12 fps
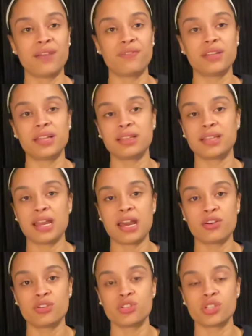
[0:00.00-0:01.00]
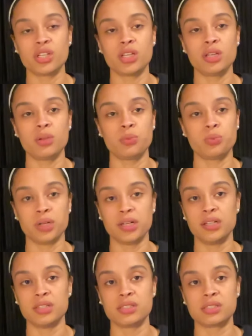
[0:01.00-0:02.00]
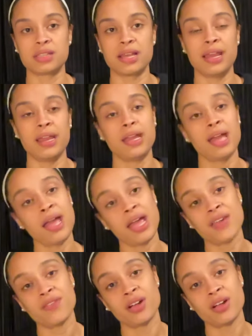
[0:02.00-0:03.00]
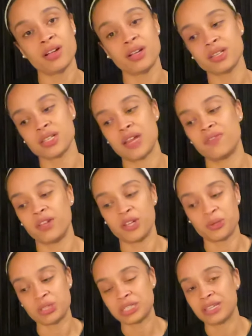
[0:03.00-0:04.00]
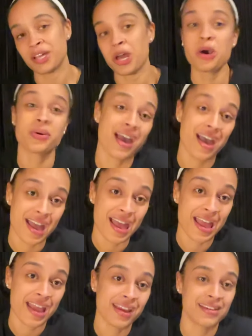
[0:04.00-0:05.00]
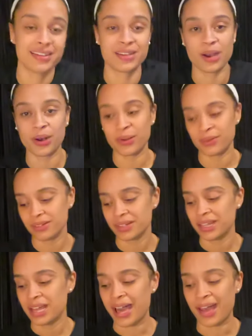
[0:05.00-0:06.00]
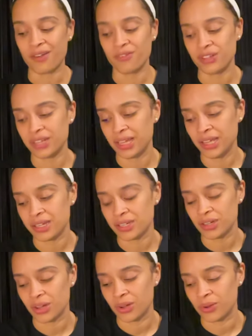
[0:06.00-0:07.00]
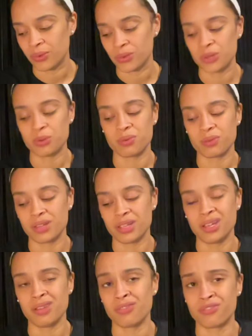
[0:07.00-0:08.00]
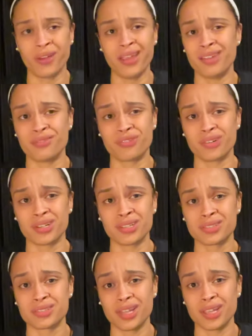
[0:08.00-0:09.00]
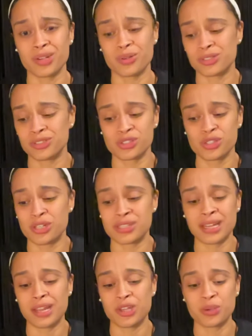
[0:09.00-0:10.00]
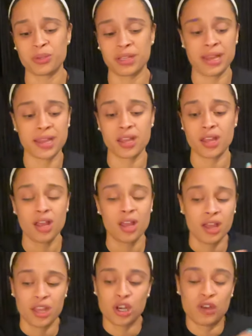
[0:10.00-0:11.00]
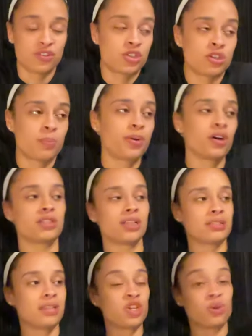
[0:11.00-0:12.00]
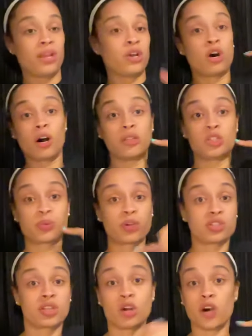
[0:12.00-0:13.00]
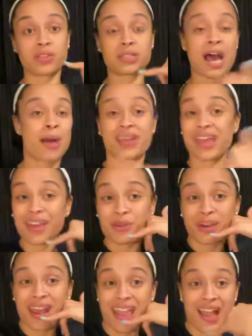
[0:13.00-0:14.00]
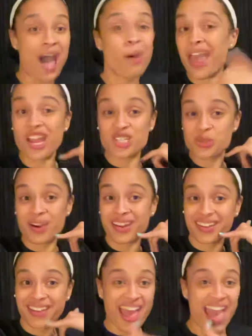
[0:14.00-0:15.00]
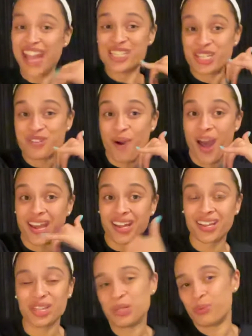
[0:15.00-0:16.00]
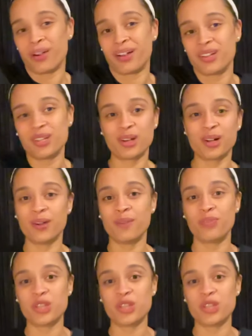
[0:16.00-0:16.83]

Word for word: I feel like the energy was like, hey, Virg. And I feel like you were just like, okay, you know. I don't feel like, you know, you were really fighting for this. Like, you were, it's not like you were like, you know, this is a person. It's like you're like calling this person all the time, like, hey, do you wanna hang out? Hey, do you wanna? Hey, do you wanna? You weren't, you know.